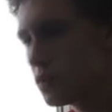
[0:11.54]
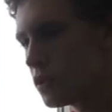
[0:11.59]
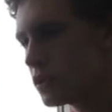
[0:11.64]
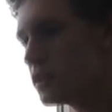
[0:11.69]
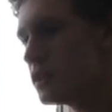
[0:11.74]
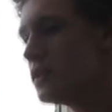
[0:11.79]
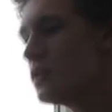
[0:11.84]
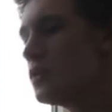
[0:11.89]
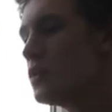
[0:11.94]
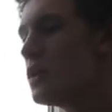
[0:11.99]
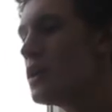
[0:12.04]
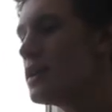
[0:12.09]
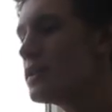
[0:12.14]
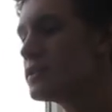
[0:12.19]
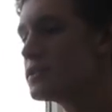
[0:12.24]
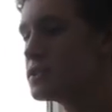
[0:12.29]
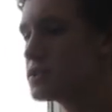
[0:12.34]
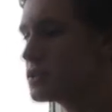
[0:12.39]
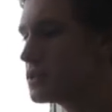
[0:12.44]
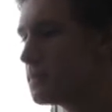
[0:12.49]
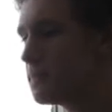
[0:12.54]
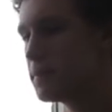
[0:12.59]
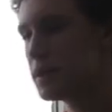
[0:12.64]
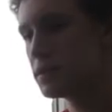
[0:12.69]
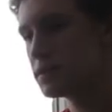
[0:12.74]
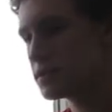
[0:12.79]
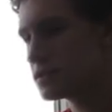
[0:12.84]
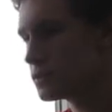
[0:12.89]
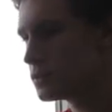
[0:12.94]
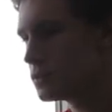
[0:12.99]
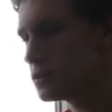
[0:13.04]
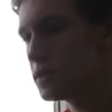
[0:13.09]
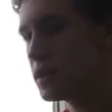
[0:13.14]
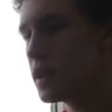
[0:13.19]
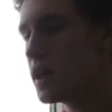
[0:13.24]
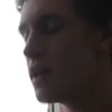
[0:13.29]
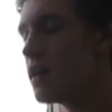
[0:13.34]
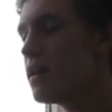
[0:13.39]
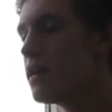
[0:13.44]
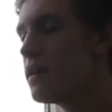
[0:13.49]
Rocket rush the
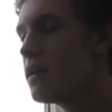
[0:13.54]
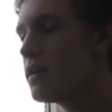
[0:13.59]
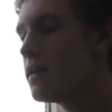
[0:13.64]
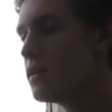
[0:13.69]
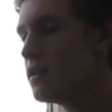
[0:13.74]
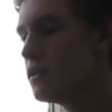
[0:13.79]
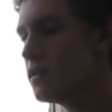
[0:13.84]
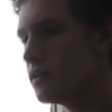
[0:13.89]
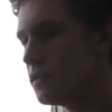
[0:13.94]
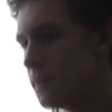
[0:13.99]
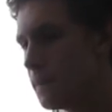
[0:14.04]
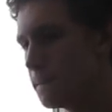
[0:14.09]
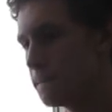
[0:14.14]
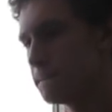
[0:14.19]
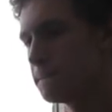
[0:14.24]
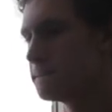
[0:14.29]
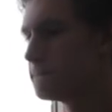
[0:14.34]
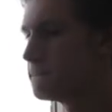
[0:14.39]
bustled air